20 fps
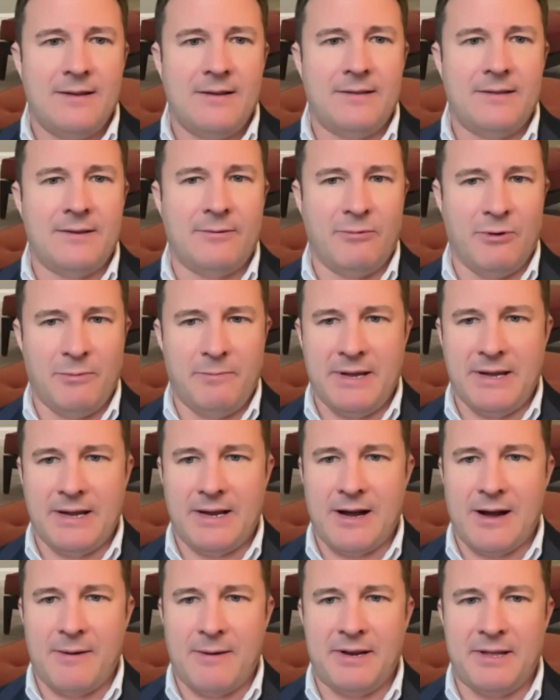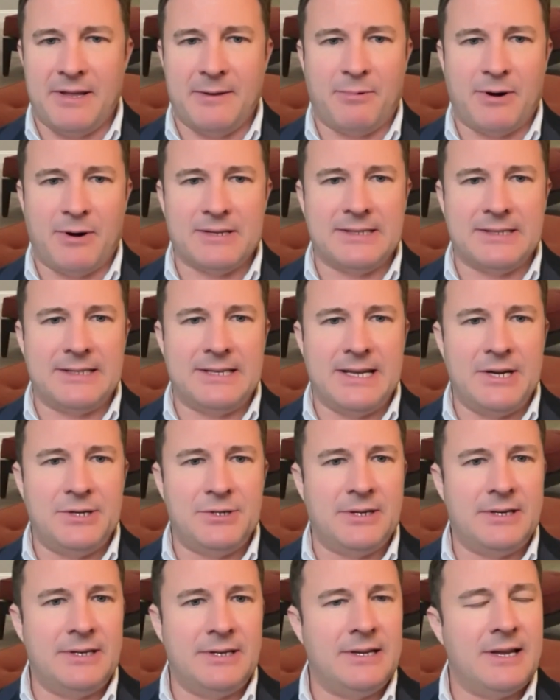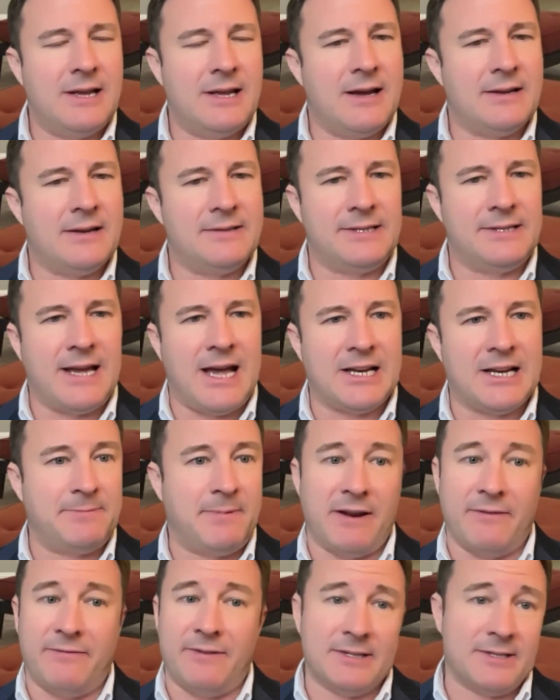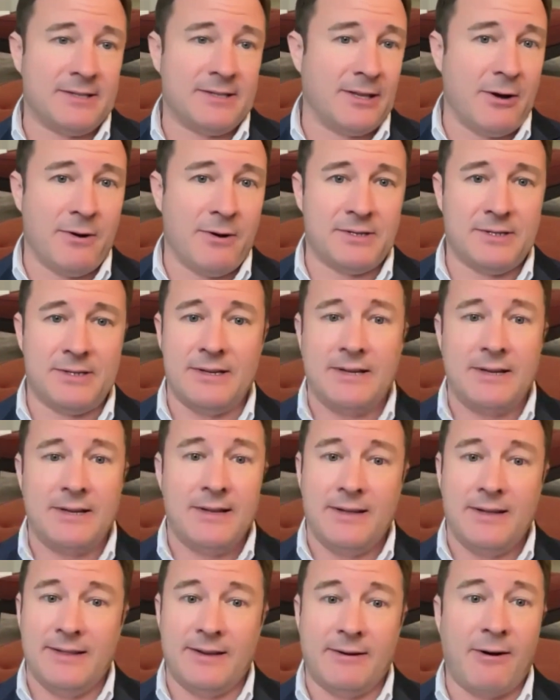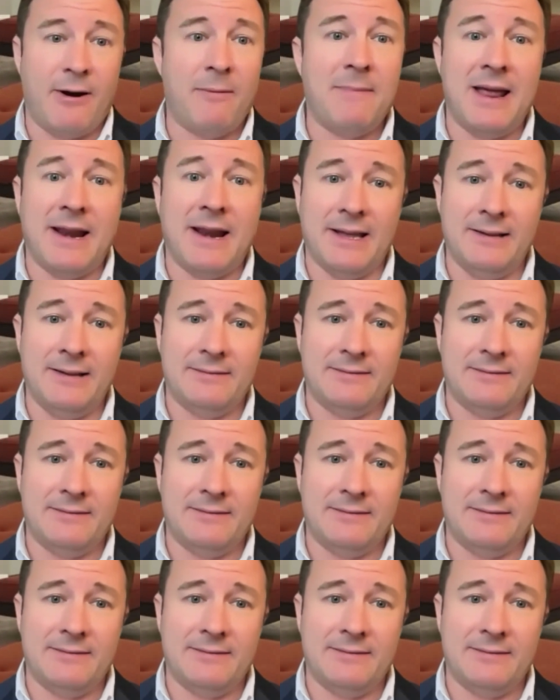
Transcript: There will be a copy of the presentation. Tax benefits, Lois. There are many.